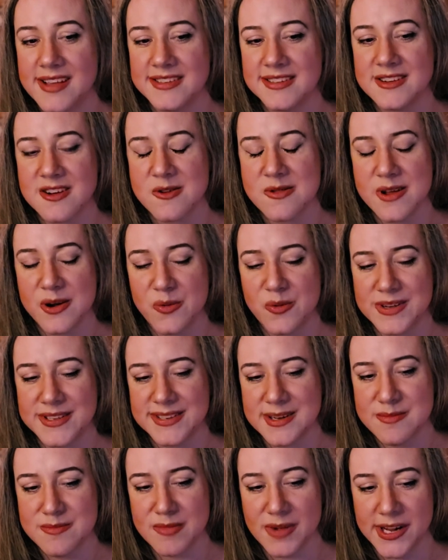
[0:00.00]
So there
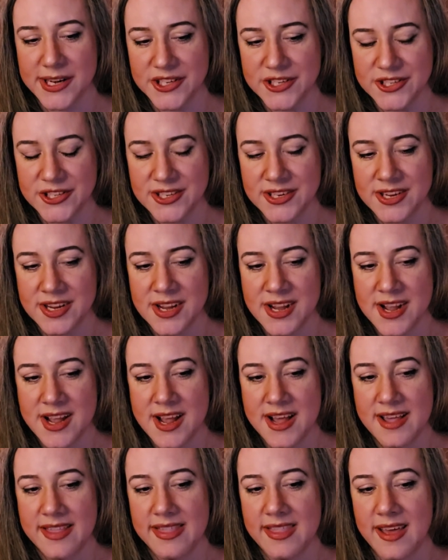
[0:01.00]
wasn't much
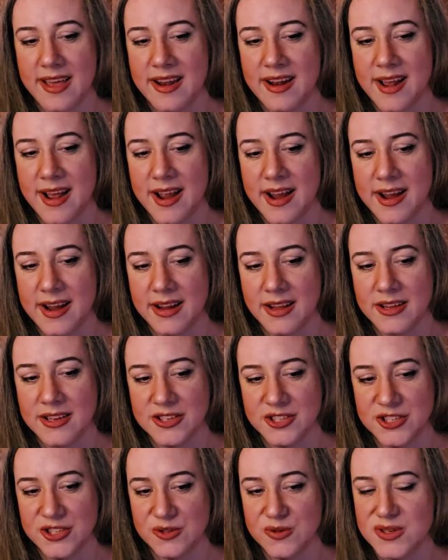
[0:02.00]
that I
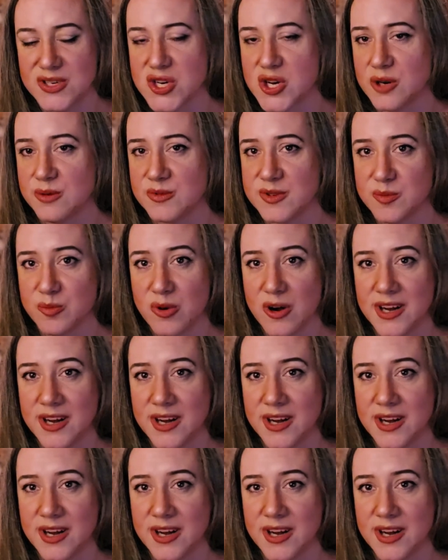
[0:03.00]
could do in terms of